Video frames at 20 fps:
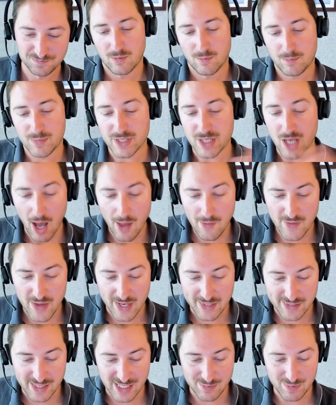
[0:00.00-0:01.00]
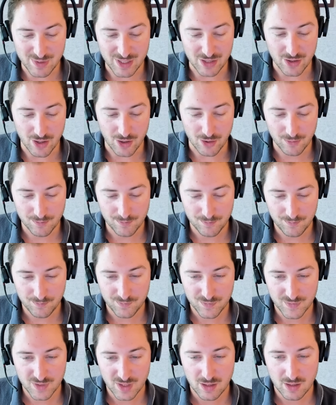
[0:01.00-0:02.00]
Beyond the SSP, though,
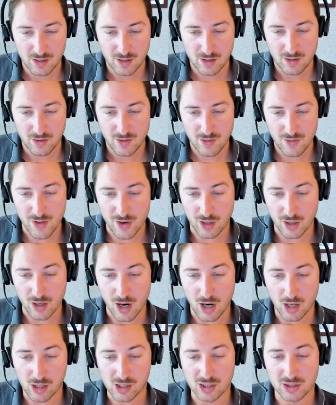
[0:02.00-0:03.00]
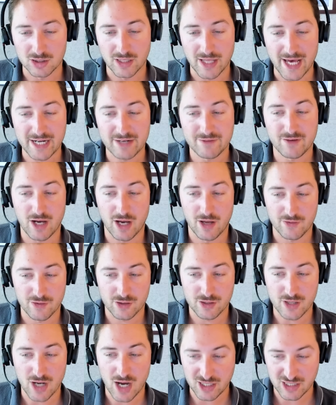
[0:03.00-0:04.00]
there are a lot of
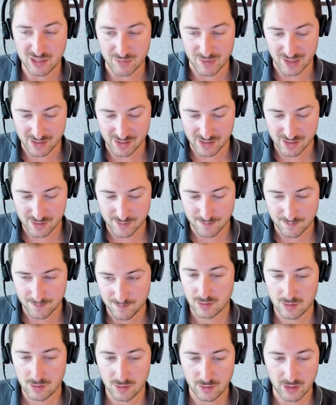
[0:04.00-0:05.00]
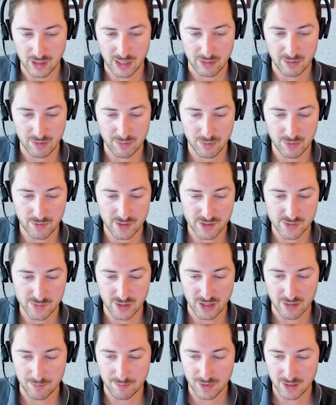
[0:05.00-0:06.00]
other documents. Okay, let me pull this
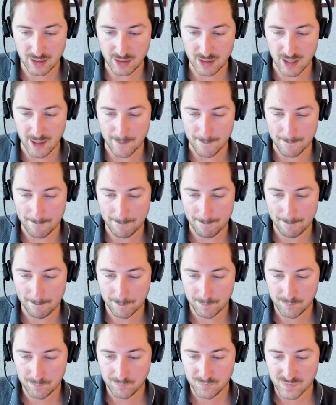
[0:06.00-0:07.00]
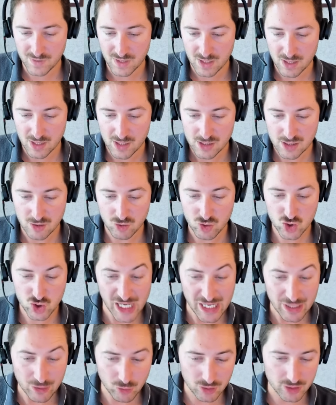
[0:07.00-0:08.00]
one up. So
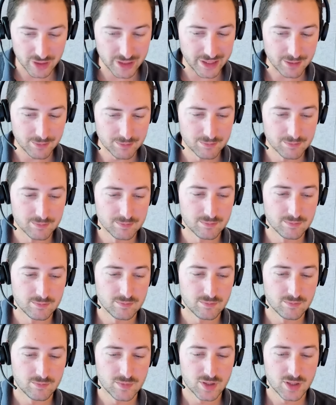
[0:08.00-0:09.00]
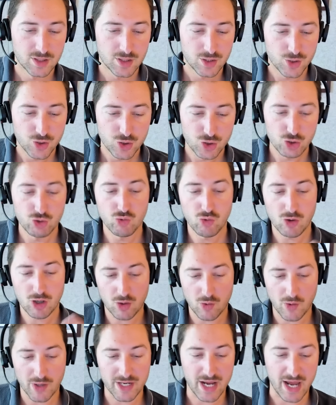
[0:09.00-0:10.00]
generally, you are
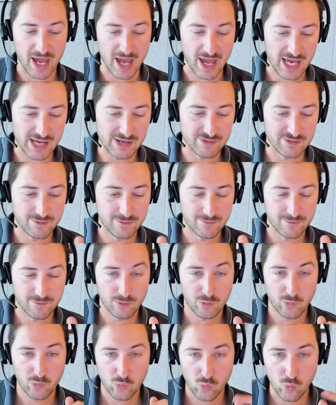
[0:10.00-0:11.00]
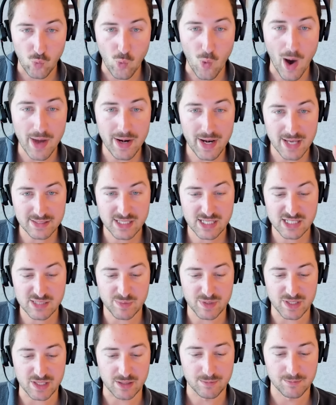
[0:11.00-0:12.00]
going to have one
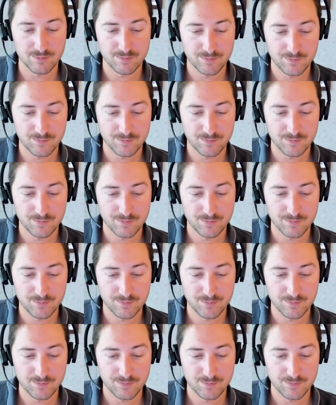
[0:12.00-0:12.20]
SSP,